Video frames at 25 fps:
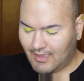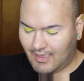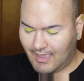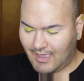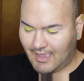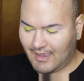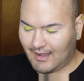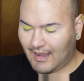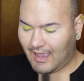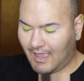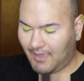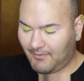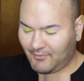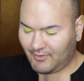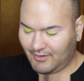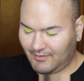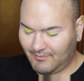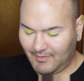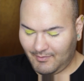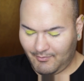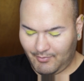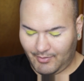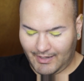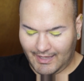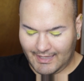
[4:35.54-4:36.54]
and I'm going
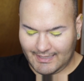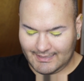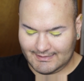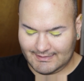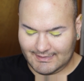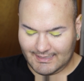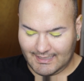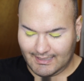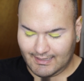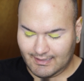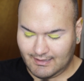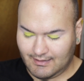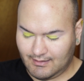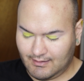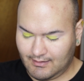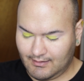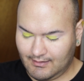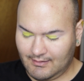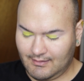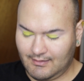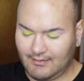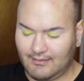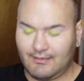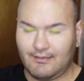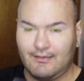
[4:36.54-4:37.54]
to be placing
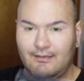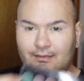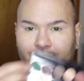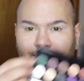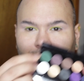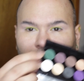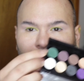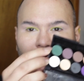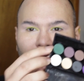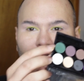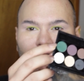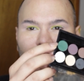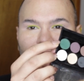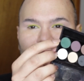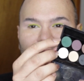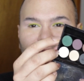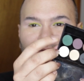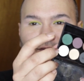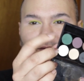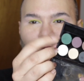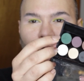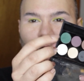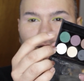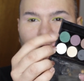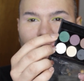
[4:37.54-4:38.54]
this
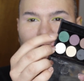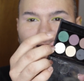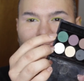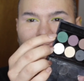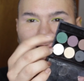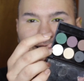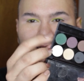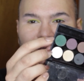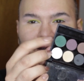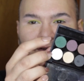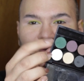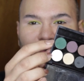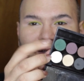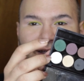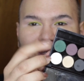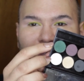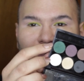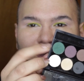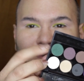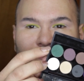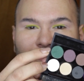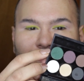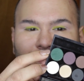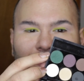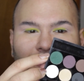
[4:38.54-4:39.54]
foresty
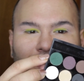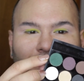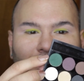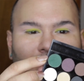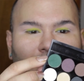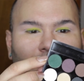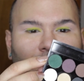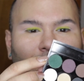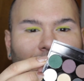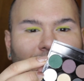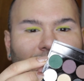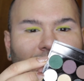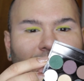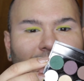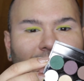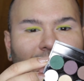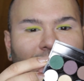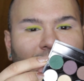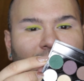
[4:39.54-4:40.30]
green here, which is